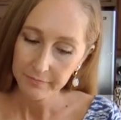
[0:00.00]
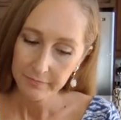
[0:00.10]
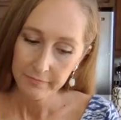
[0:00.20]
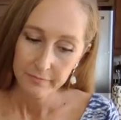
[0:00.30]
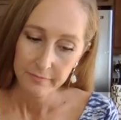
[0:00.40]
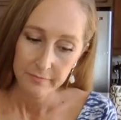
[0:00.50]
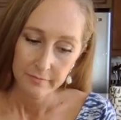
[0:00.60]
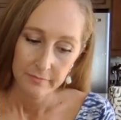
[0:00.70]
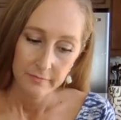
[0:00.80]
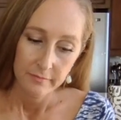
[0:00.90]

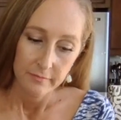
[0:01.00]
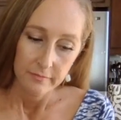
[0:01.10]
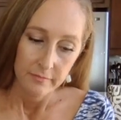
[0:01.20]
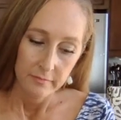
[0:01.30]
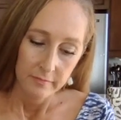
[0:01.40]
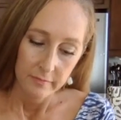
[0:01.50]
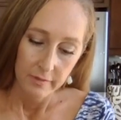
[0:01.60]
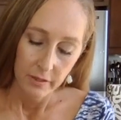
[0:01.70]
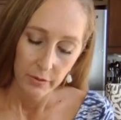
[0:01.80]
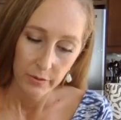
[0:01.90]

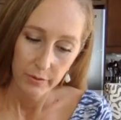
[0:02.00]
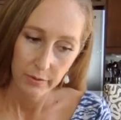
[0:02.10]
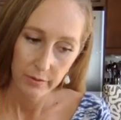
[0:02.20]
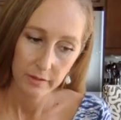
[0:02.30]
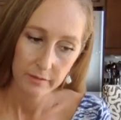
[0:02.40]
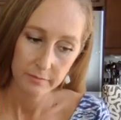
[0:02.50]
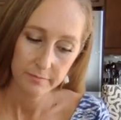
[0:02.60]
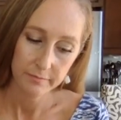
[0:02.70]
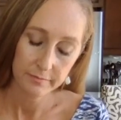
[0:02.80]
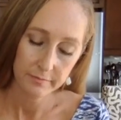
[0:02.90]

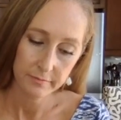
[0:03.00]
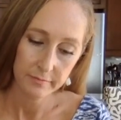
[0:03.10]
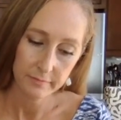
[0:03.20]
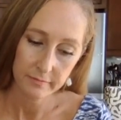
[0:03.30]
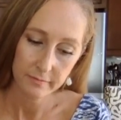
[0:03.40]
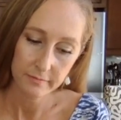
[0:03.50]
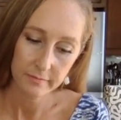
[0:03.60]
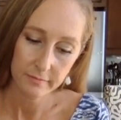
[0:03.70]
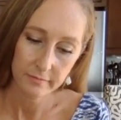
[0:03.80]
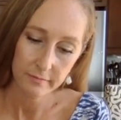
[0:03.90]

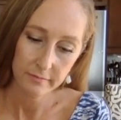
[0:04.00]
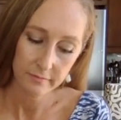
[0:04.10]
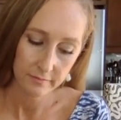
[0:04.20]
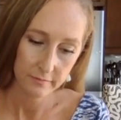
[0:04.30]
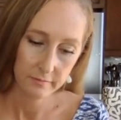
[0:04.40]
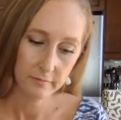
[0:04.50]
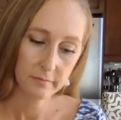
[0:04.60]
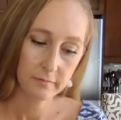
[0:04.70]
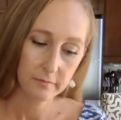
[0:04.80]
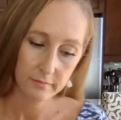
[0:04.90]

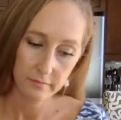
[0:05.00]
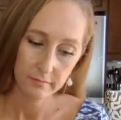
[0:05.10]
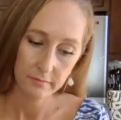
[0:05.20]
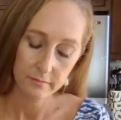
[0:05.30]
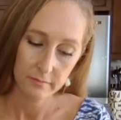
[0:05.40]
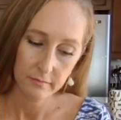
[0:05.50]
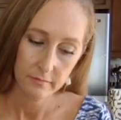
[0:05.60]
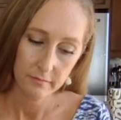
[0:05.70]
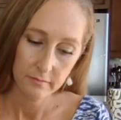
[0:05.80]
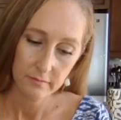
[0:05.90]

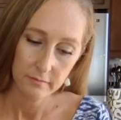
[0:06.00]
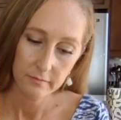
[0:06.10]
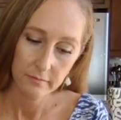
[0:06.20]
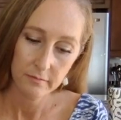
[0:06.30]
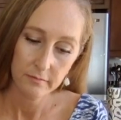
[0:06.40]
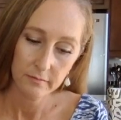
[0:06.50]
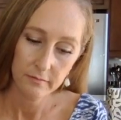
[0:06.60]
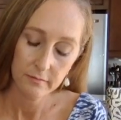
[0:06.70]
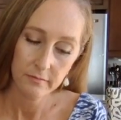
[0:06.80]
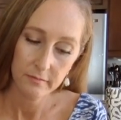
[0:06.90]

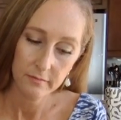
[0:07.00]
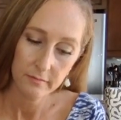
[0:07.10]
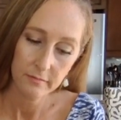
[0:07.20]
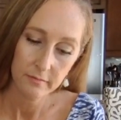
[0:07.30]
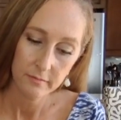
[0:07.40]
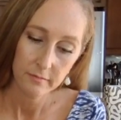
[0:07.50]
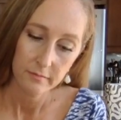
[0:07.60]
No one is speaking in this clip.